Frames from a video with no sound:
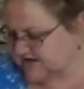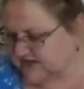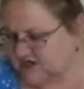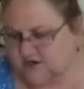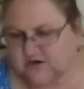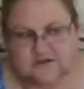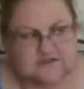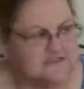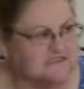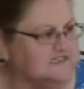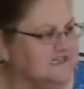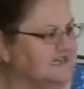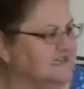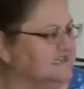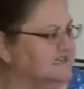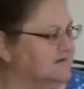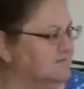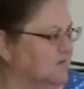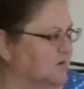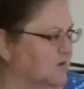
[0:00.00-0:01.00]
I got on
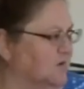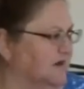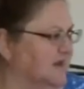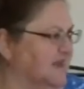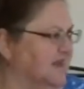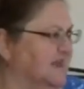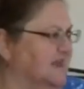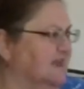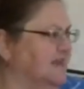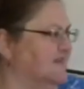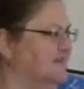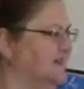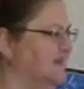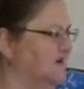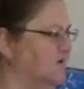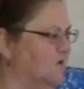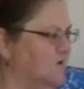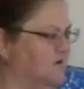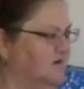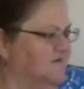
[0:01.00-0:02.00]
Saturday morning.
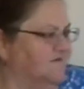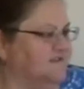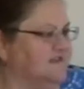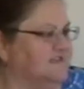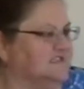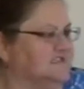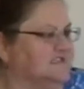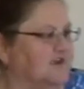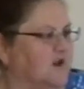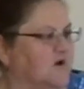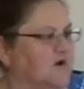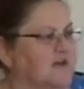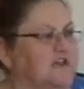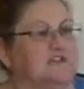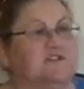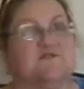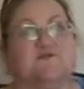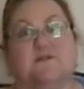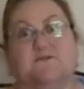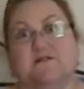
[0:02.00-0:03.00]
Then all of this lot
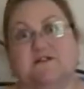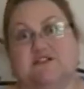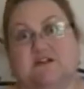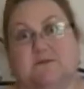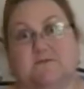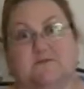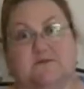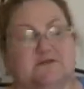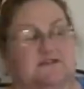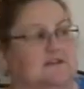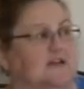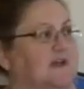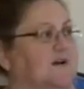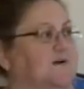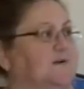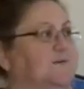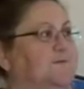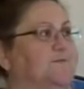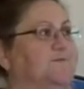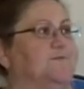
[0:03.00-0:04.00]
is from the Jumble
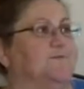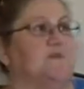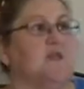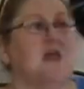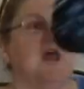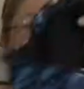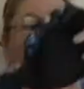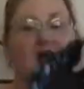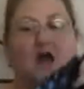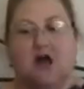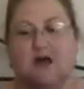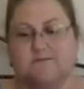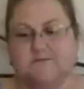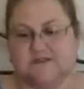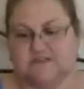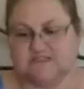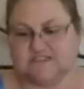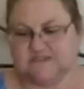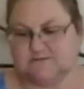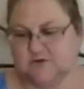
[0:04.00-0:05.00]
sale.
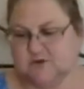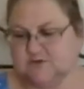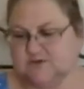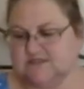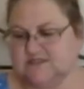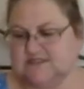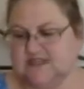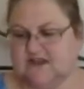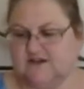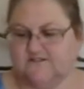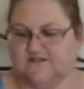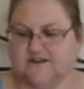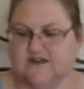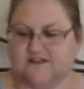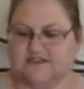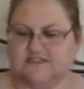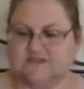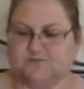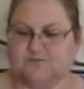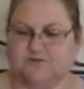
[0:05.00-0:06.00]
The small stuff,
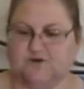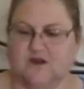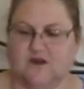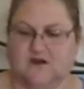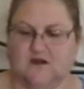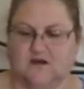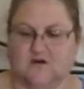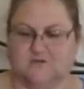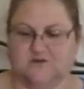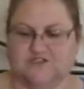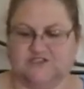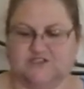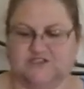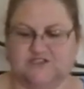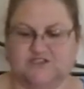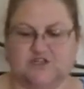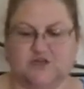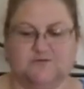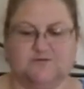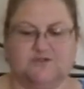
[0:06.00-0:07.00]
like this bra, which is
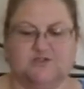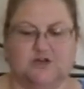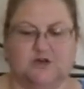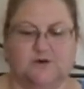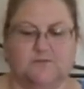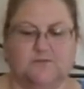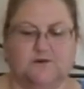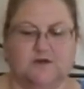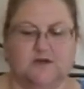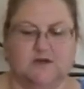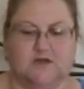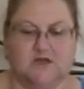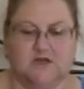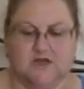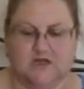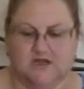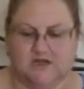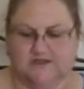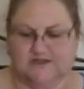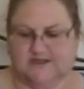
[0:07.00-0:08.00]
Topshop,
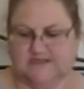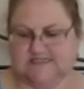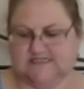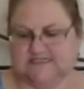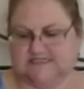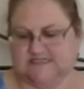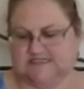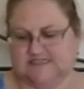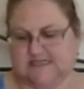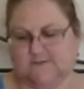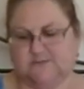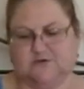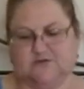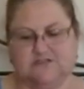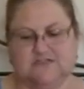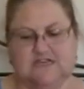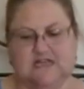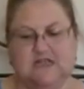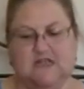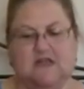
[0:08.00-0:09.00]

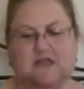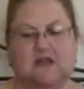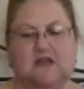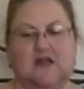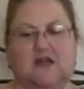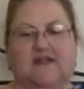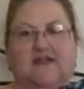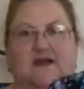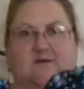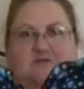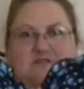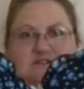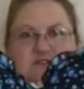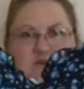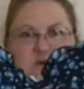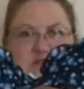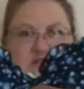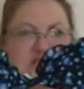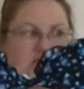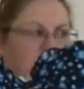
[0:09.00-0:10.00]
36DD, that was
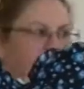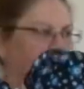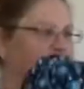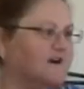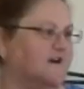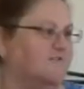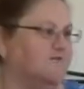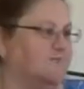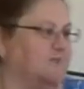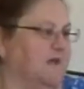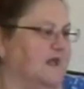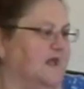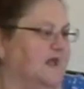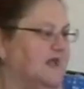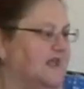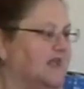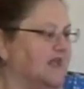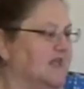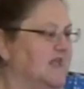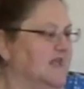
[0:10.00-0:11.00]

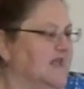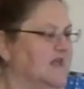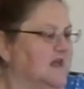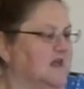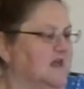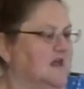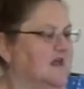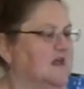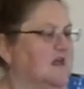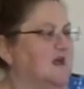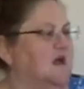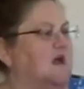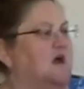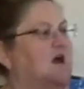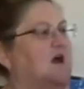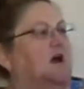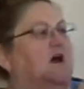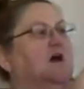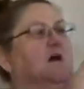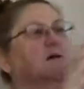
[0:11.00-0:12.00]
25p.
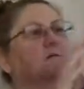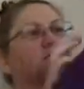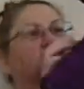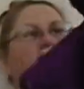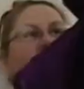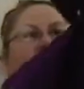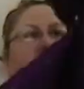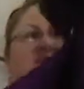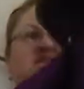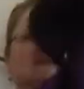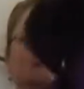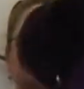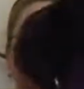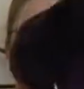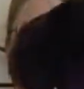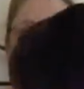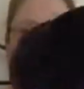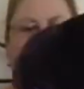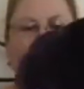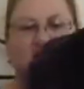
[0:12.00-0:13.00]
This is a
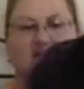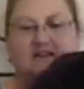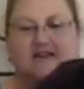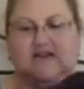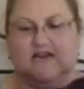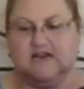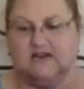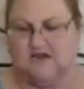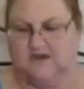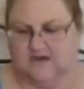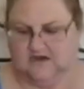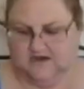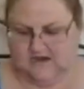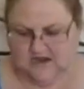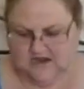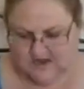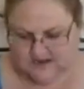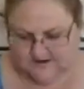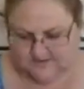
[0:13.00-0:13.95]
lovely little,